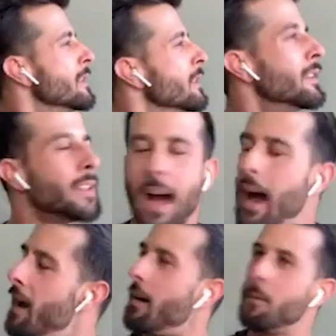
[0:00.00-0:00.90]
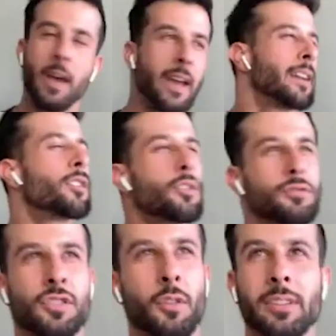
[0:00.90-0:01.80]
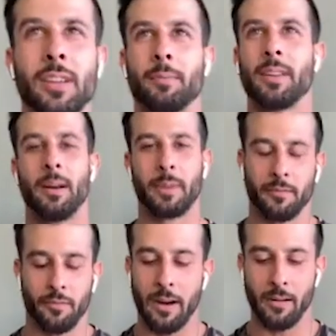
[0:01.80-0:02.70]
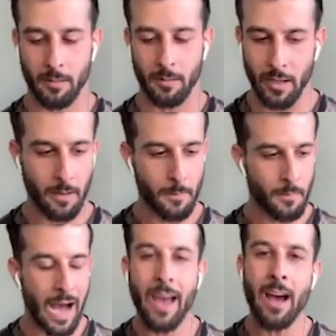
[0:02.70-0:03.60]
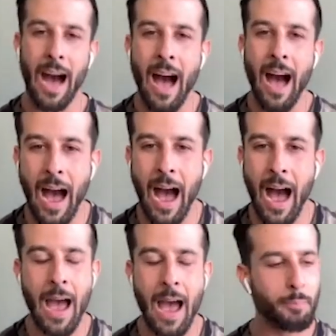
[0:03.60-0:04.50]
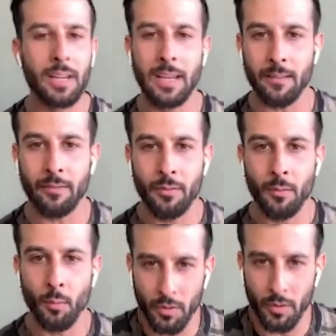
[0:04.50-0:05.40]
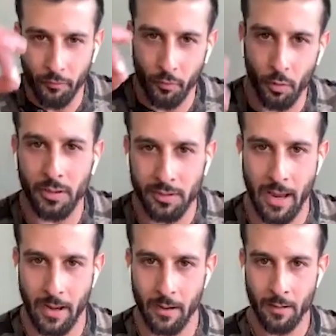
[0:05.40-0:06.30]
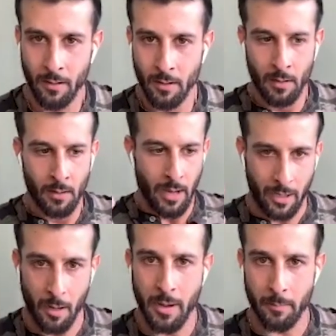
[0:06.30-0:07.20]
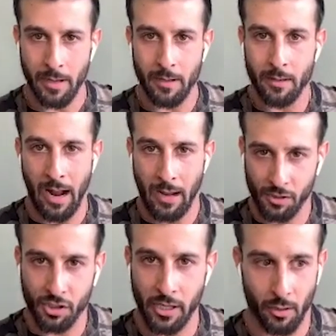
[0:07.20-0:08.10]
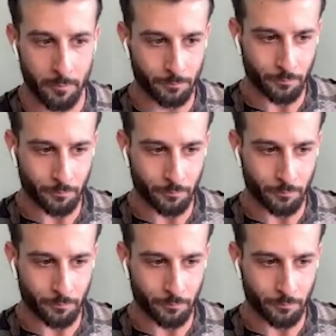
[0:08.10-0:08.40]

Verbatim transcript: like ah oh, man, I can go so in depth, and I'm getting fired up. Like I I, I believe with full intent and commitment that I'll shit on